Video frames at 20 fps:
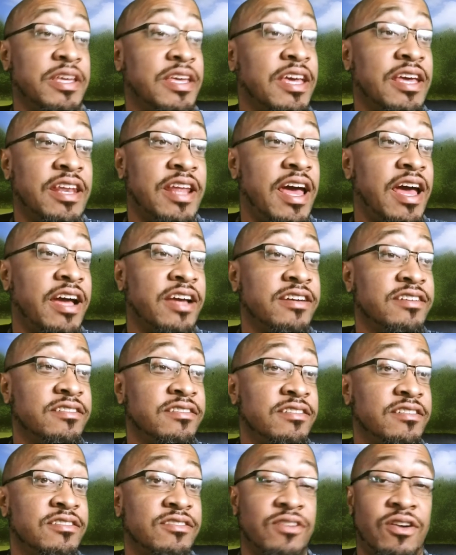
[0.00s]
cannot, because
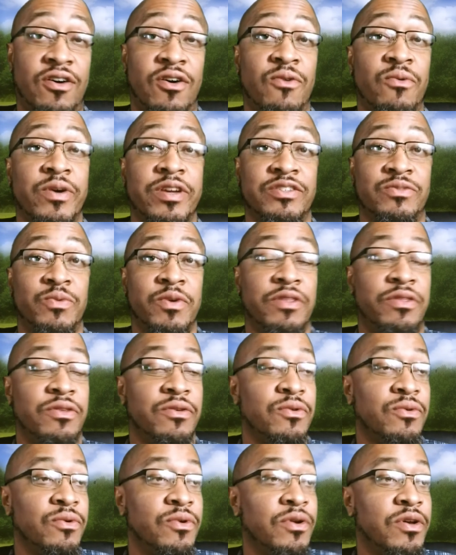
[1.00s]
it's always with
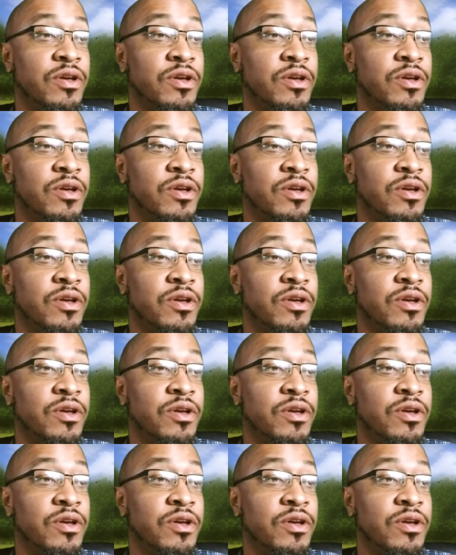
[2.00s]
you.